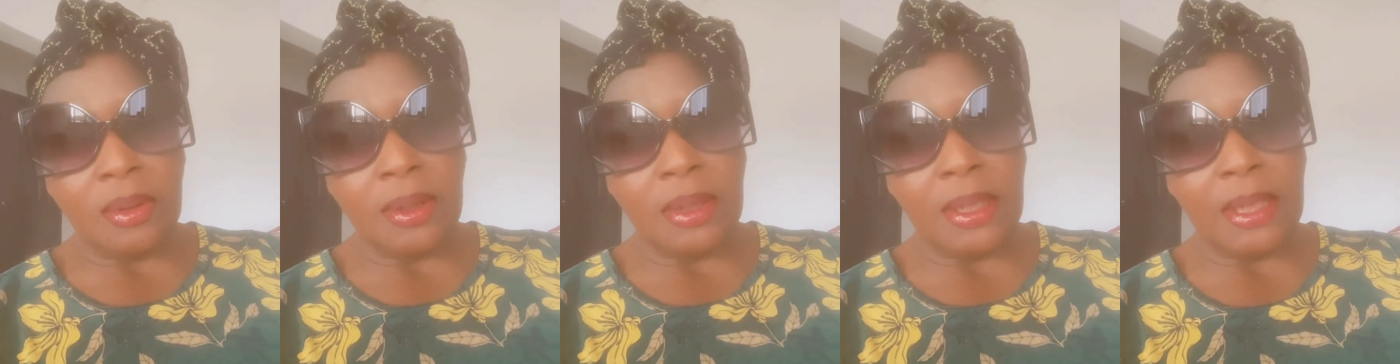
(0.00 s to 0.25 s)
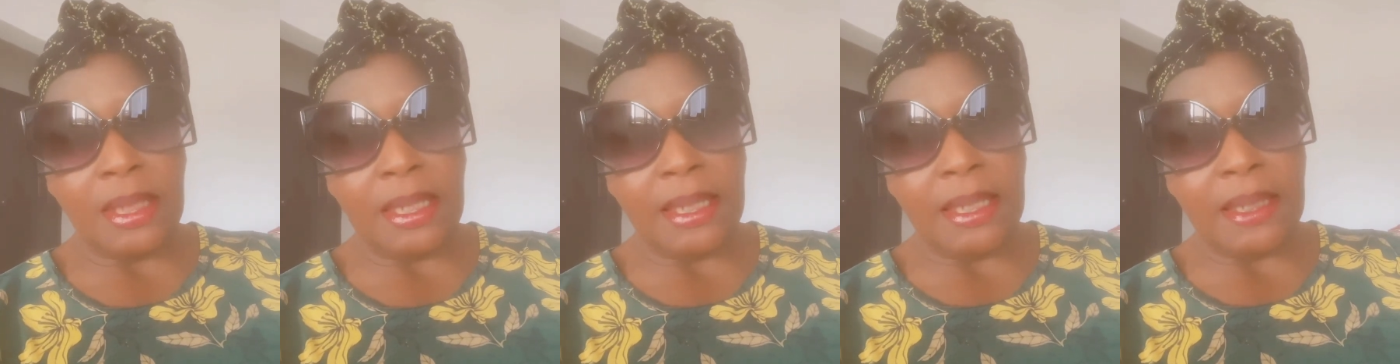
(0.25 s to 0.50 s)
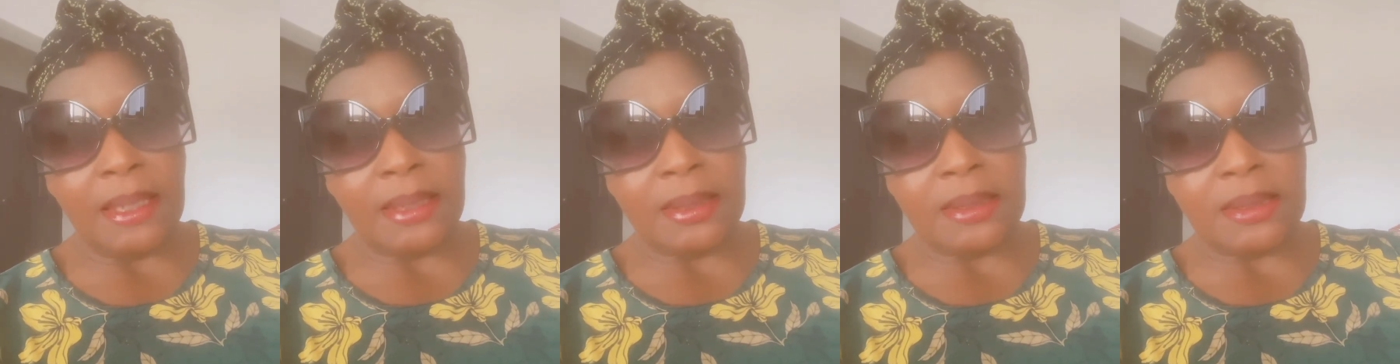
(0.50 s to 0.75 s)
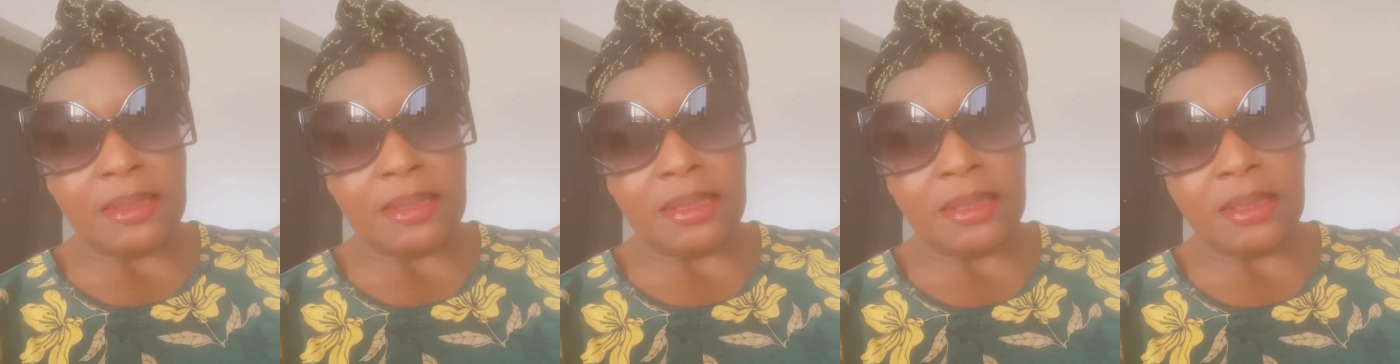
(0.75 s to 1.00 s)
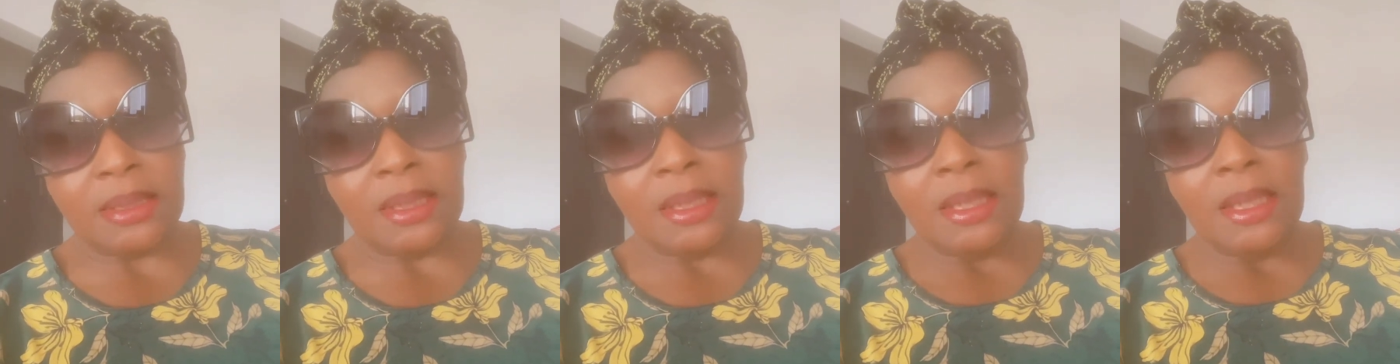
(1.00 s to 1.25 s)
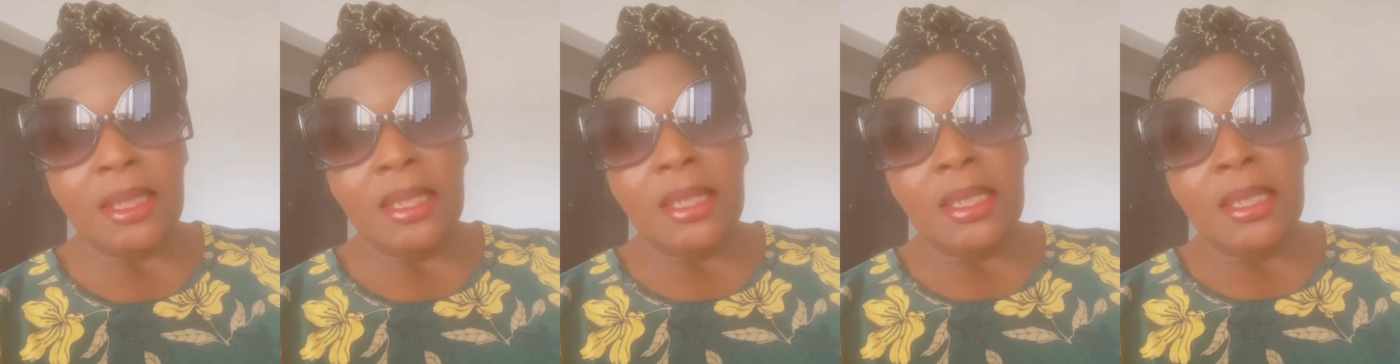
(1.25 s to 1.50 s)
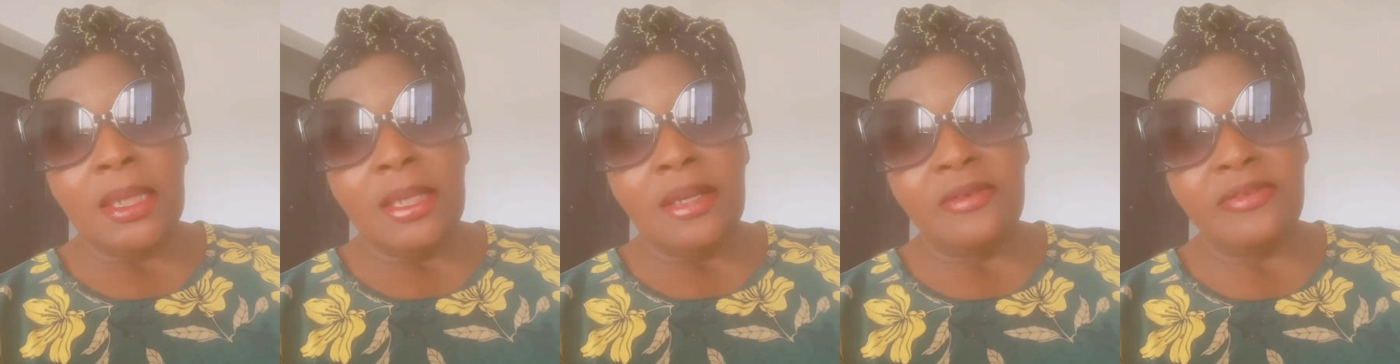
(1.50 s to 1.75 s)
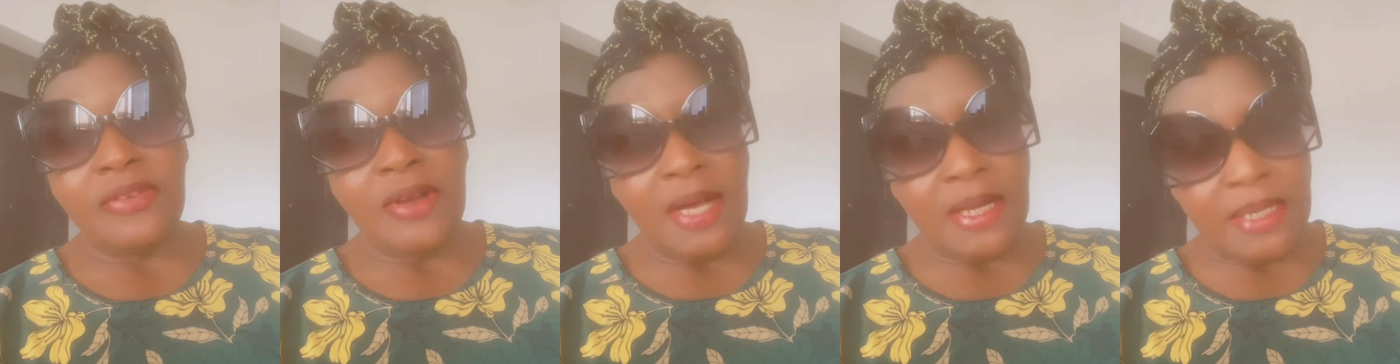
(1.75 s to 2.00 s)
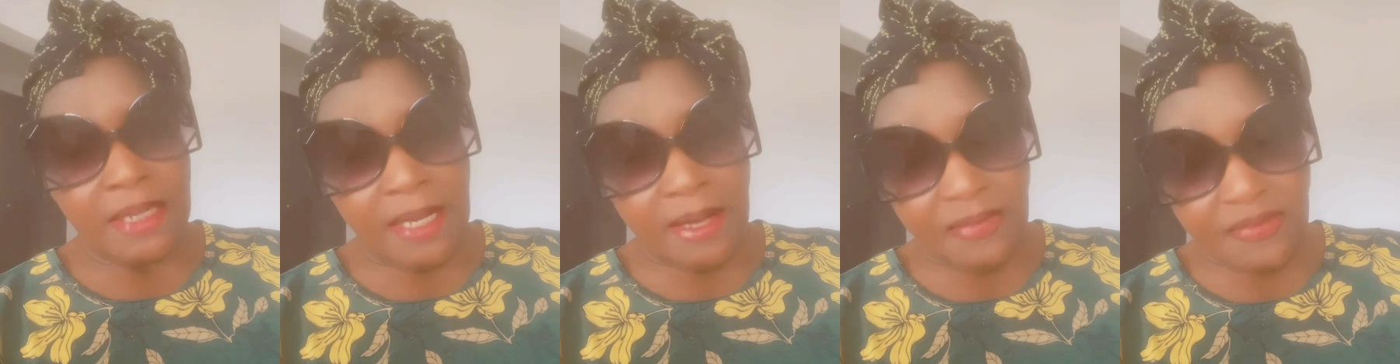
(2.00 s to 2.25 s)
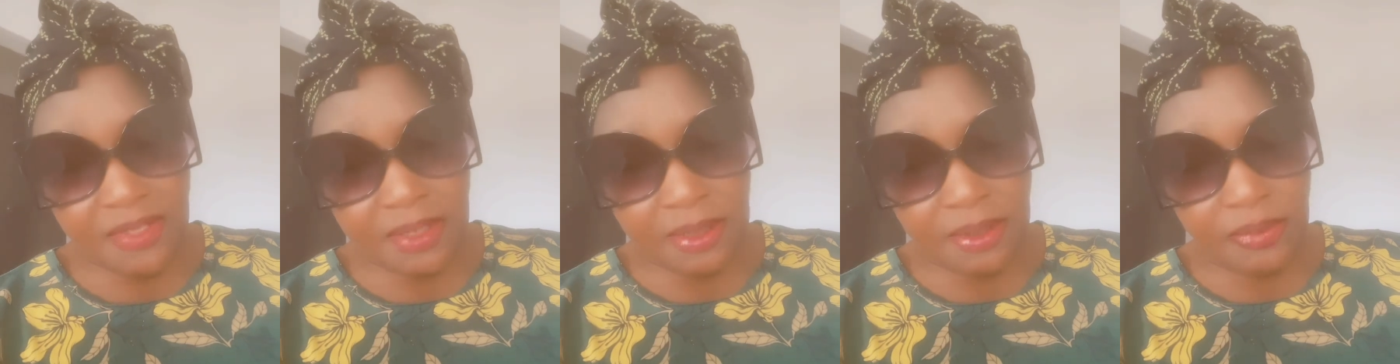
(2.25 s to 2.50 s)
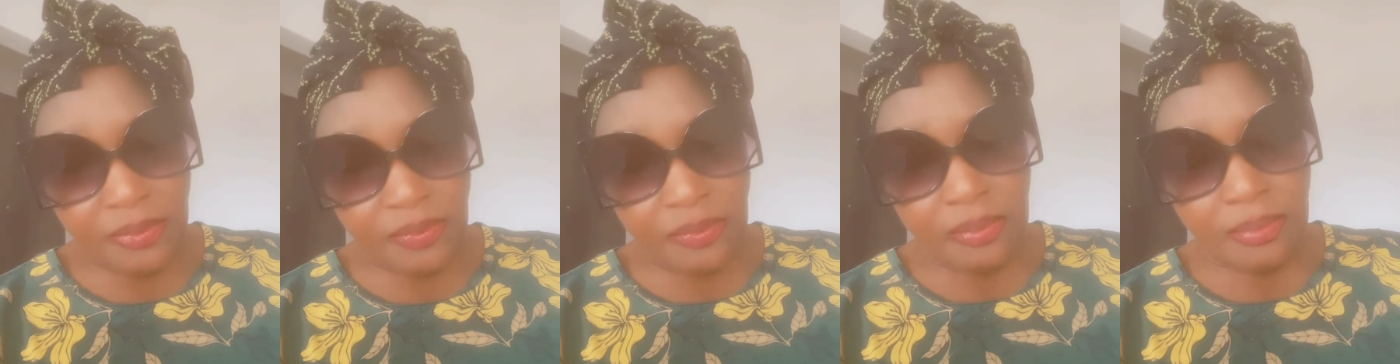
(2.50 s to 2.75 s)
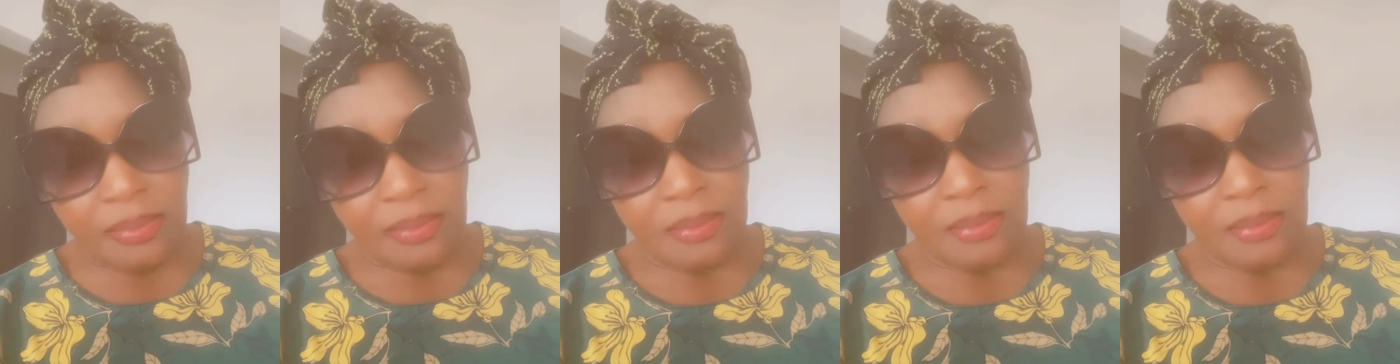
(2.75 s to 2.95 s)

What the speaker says: and Friday afternoon.